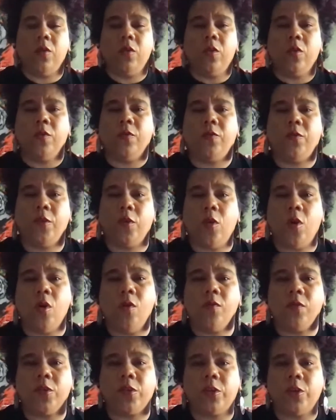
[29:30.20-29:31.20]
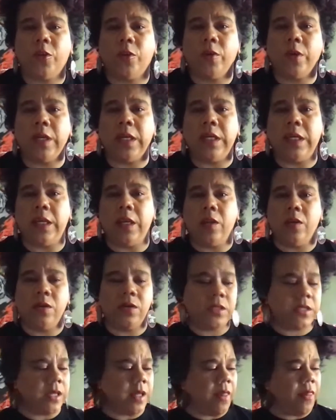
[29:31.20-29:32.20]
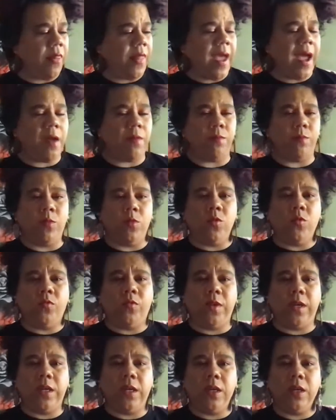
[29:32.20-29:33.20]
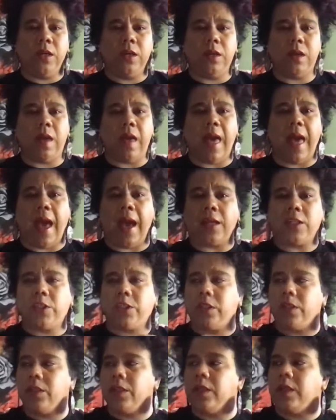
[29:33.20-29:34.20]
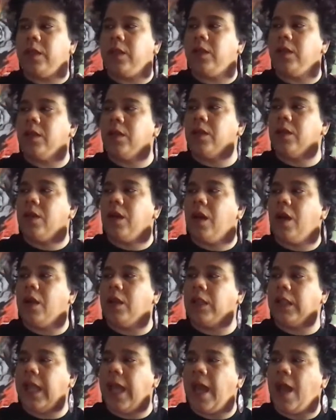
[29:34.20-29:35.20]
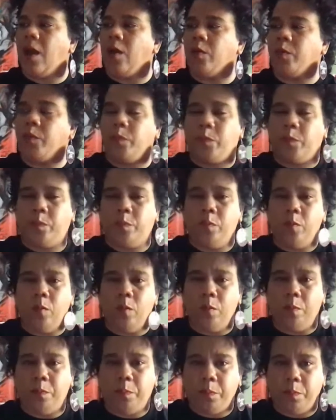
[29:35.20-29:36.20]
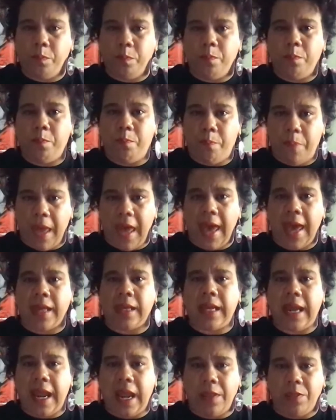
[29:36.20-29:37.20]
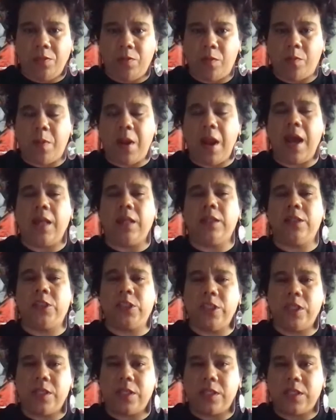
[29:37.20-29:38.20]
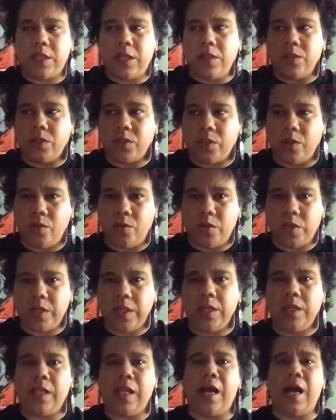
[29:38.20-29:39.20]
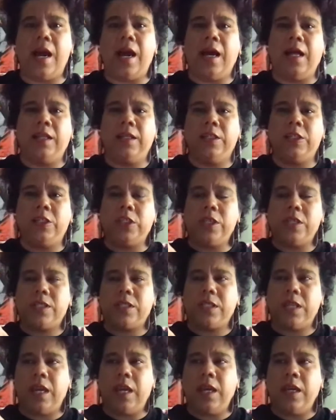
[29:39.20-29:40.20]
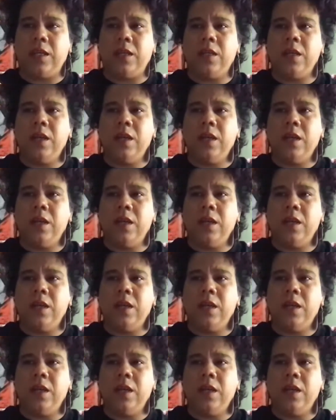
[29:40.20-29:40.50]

For over 30 years, that movie actually allowed bad anthropologists and sociologists and